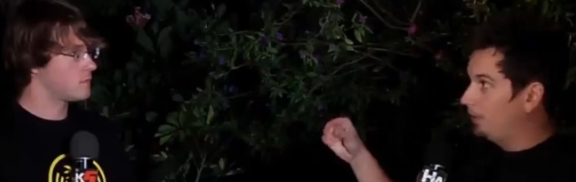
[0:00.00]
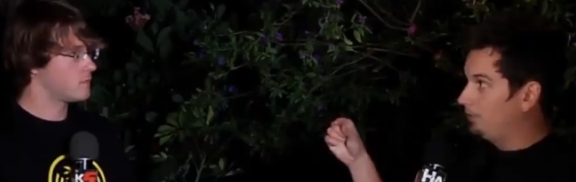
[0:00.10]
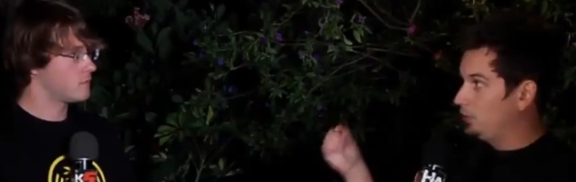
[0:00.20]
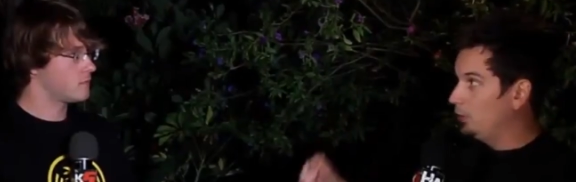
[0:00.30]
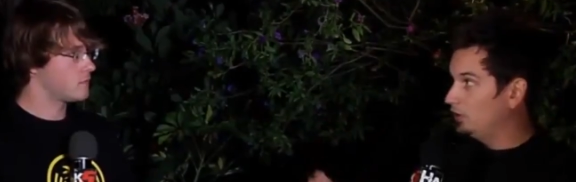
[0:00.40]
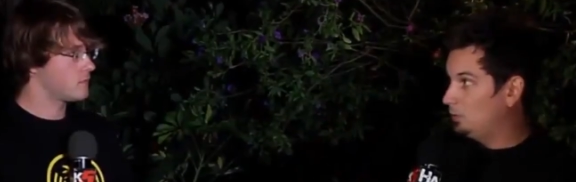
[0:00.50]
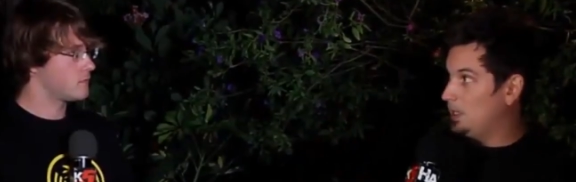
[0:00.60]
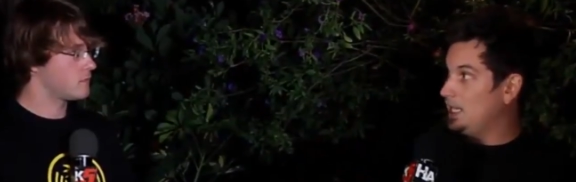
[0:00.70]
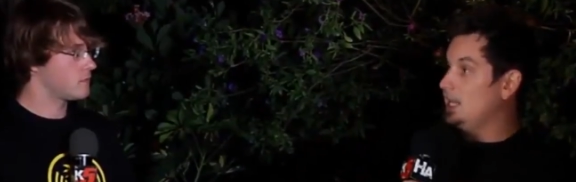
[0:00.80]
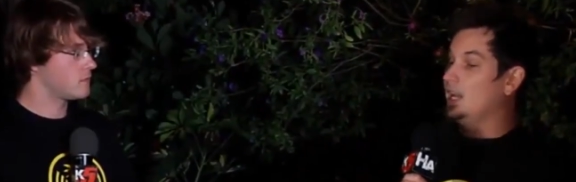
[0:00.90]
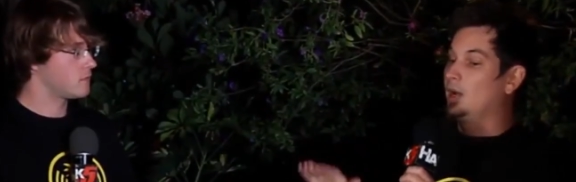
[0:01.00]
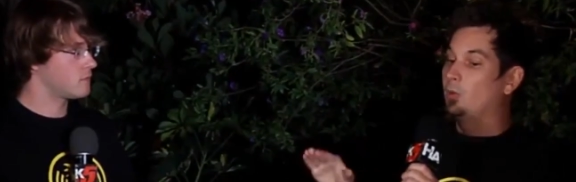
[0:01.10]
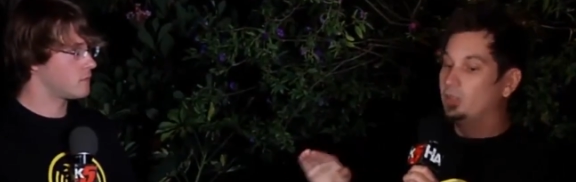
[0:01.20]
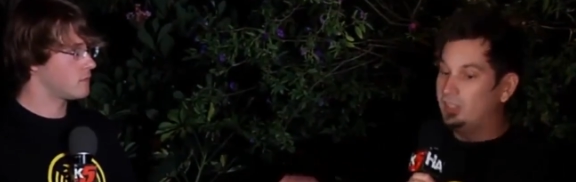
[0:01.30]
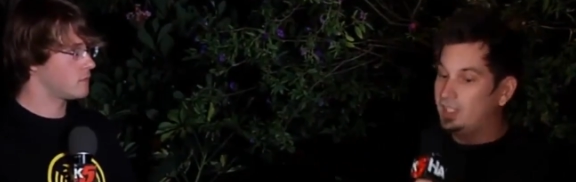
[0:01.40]
Speaker 1: of USB
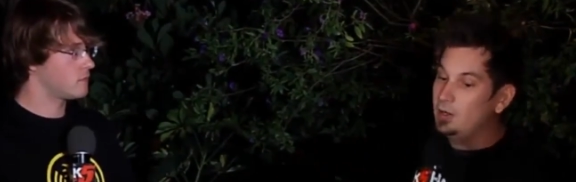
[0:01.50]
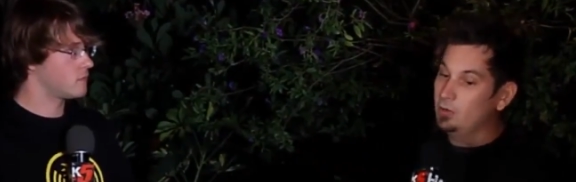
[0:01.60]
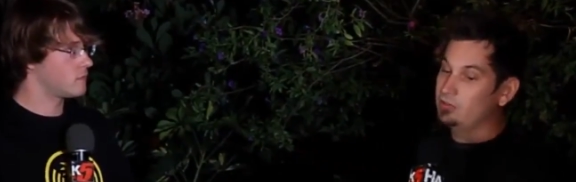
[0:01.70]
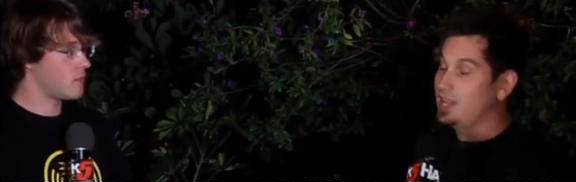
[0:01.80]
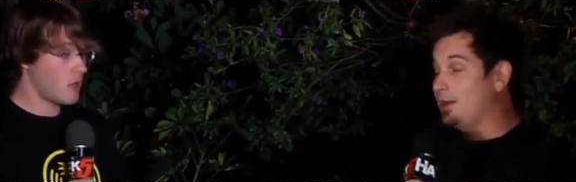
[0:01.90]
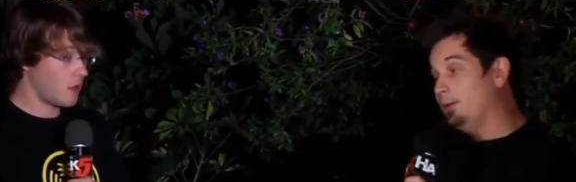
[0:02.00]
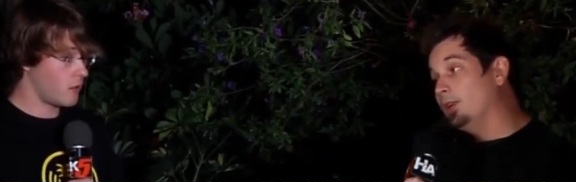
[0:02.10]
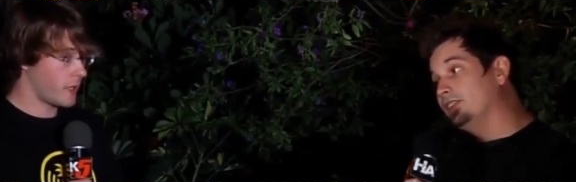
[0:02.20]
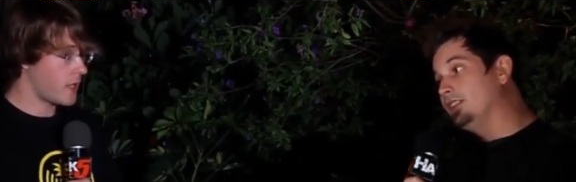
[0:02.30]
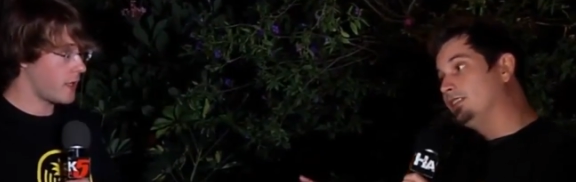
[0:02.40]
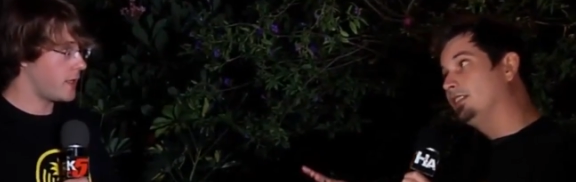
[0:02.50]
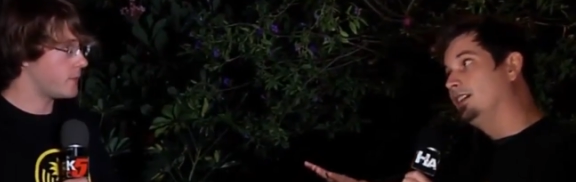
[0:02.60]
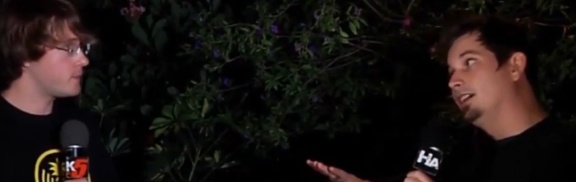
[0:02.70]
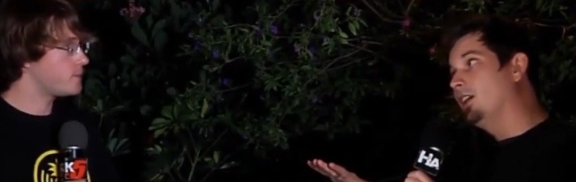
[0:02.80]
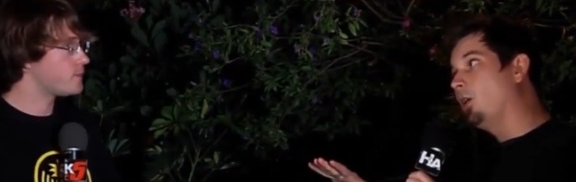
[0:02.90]
was huge. Now it oh, wasn't yeah, yeah.
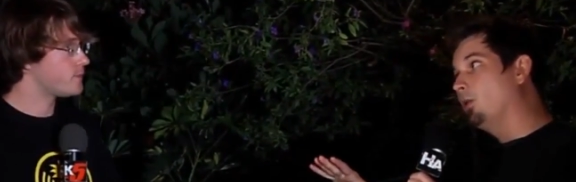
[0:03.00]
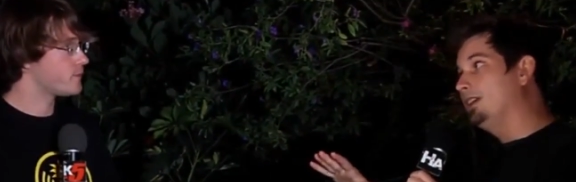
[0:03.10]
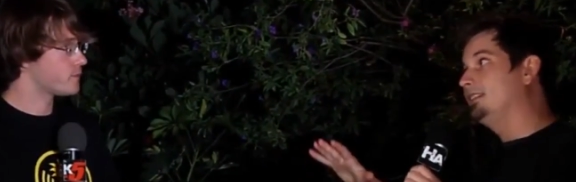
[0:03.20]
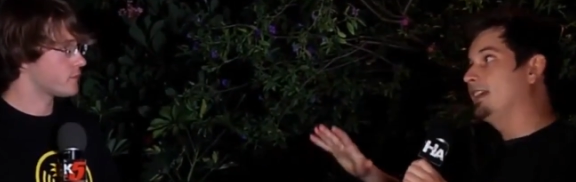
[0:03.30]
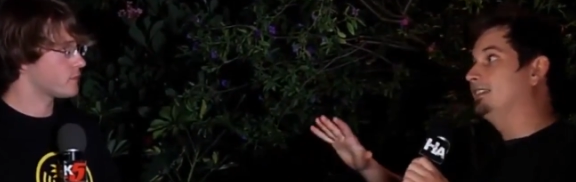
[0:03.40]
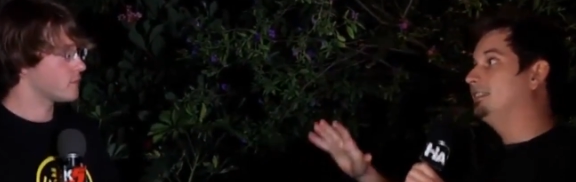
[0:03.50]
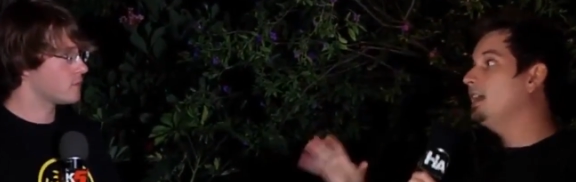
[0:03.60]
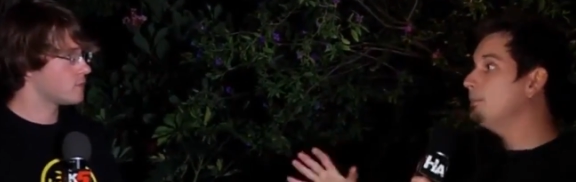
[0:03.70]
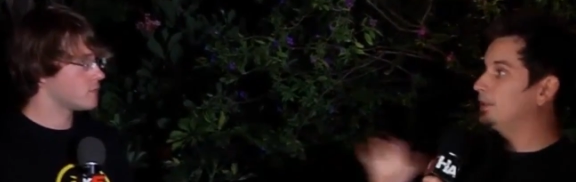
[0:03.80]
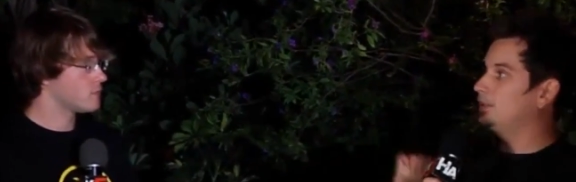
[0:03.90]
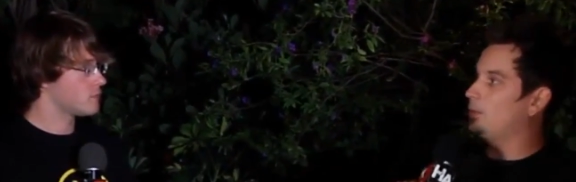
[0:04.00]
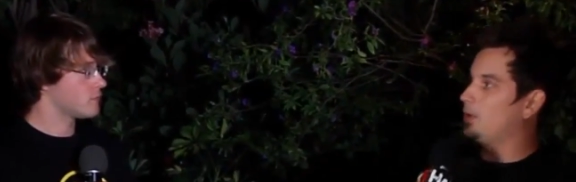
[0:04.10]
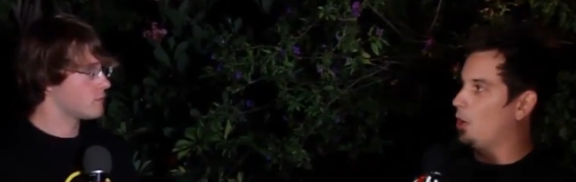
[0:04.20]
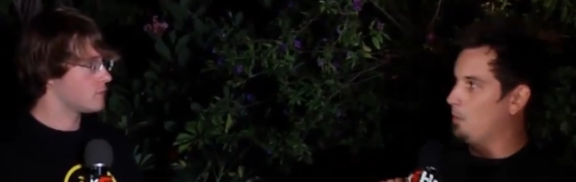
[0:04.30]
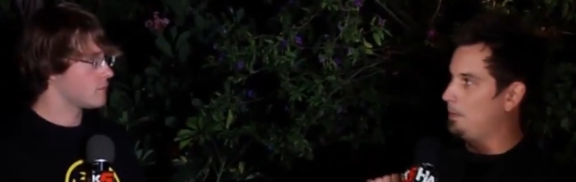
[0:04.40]
always as stable as I would
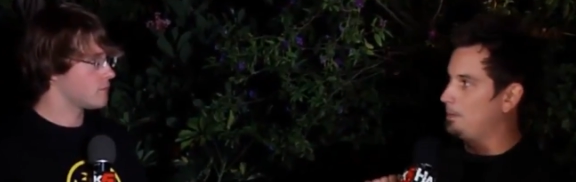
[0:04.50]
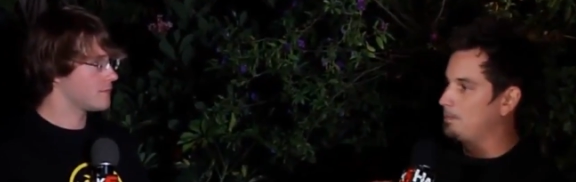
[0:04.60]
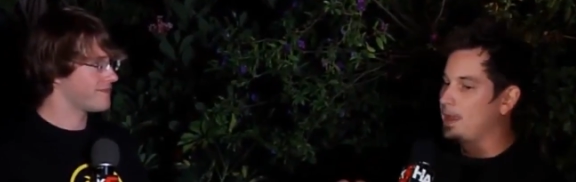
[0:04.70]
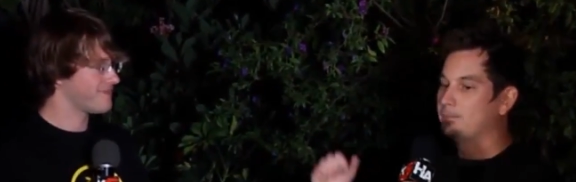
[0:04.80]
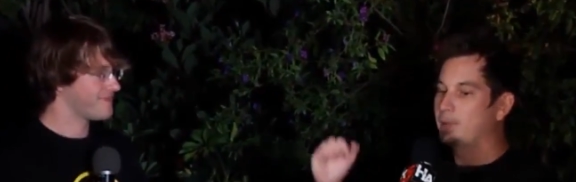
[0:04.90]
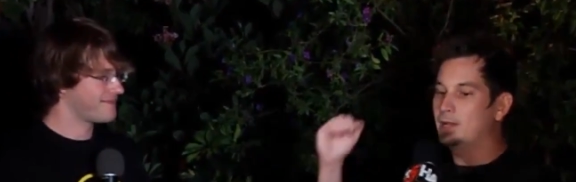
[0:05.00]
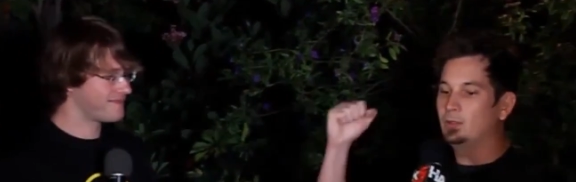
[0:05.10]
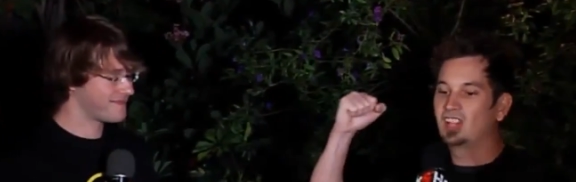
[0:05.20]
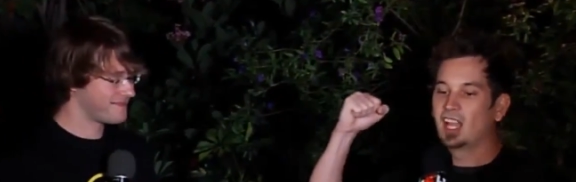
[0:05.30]
hope, but it was